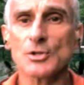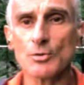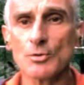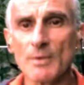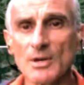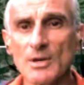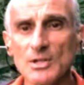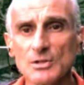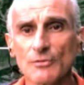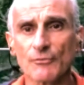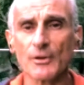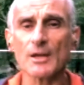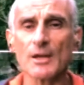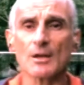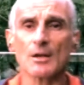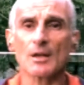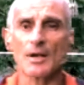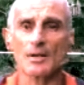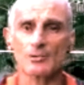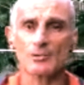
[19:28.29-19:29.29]
So you must
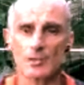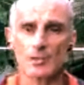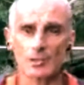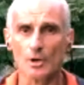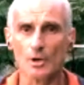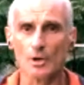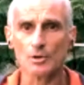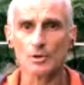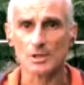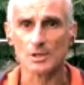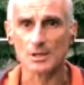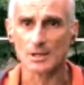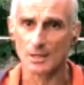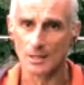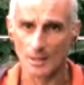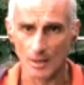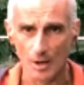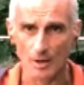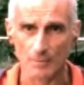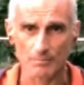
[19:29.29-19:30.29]
feel like the
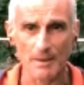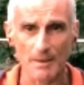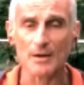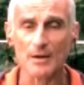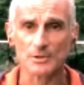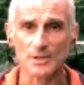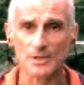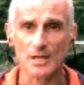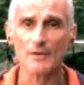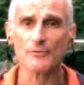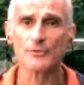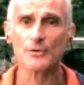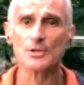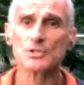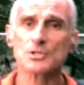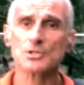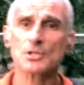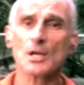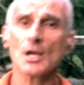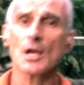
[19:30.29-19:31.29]
yogi on Mount
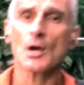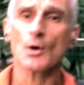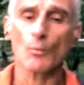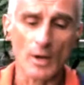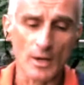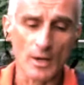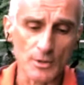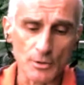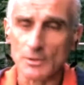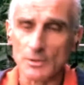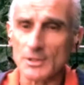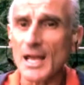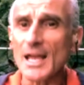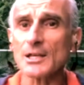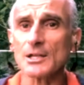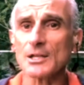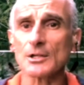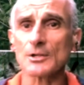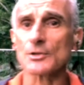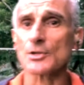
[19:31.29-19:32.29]
Everest, where you're
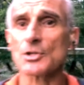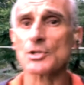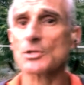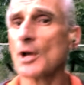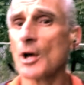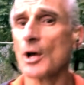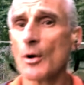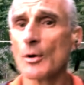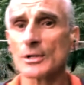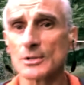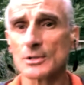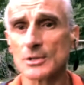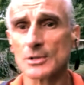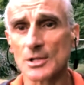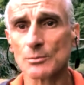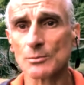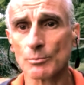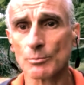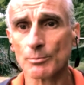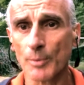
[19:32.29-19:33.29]
naked in the snow and it
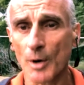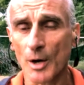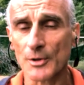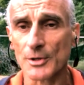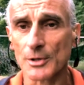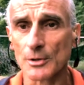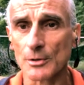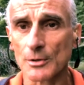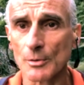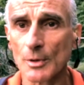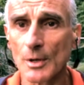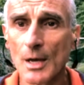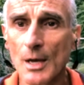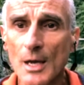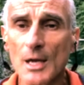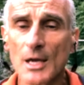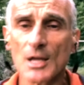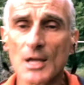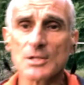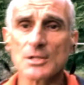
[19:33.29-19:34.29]
doesn't bother you.
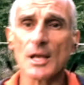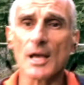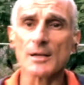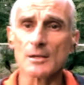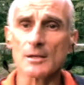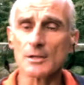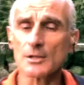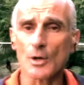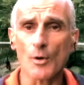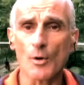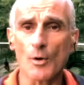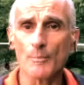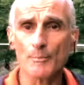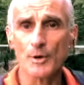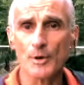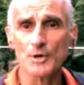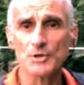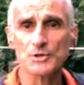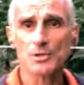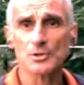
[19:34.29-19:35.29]
It's like, you know, a
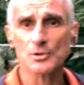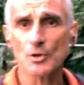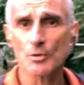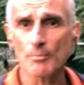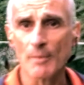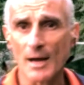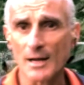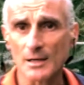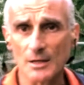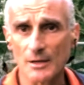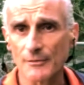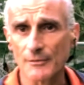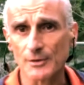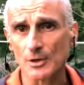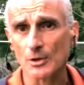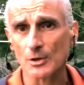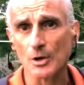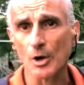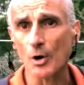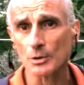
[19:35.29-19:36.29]
person who might live
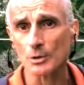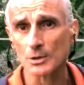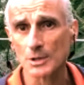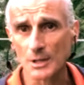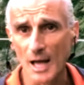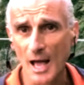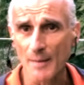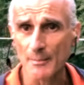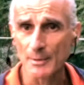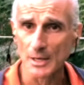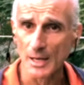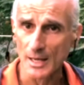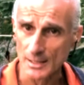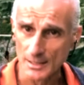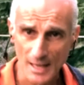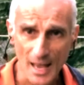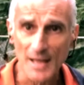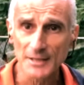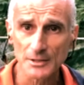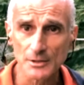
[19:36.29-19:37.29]
in a cold climate
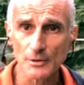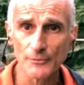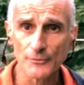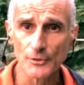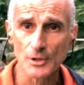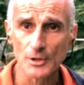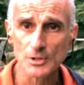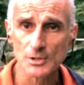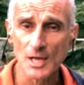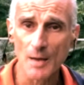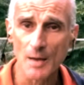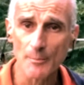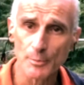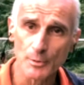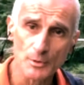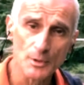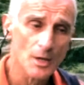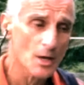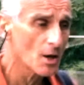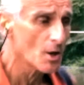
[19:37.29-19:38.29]
like Canada, for
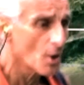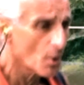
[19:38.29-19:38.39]
example,